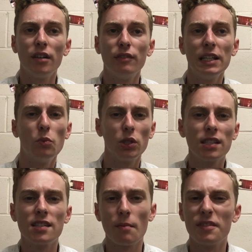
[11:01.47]
really
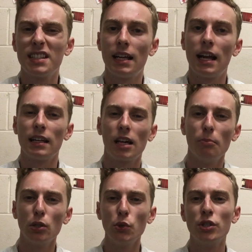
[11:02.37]
wanted something that had like a
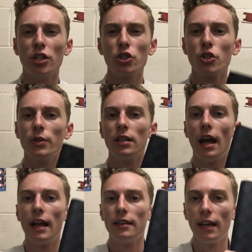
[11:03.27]
blue tinge to it,
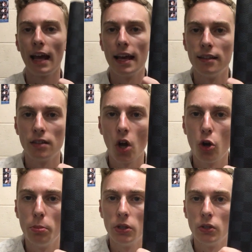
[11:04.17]
and again the
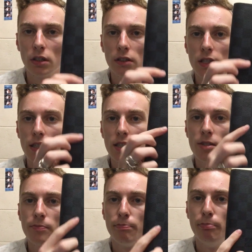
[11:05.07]
cobalt
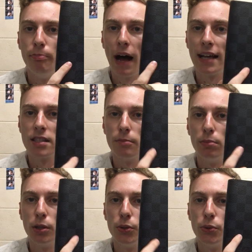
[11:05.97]
has the
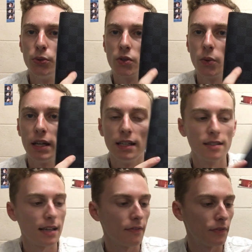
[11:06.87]
blue
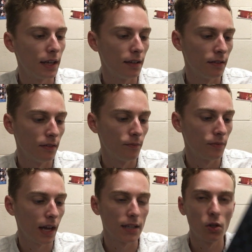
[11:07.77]
squares, and then
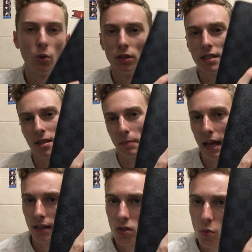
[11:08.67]
I'd call this a
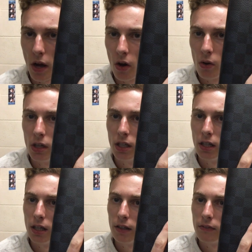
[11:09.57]
black as well,
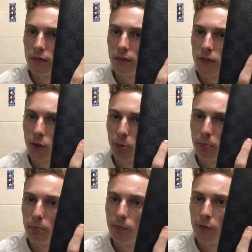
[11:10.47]
so
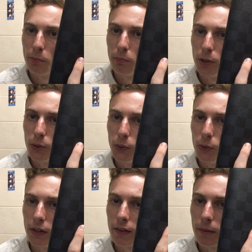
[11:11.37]
the
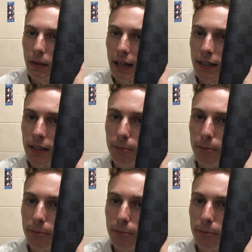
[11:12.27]
blue and the black.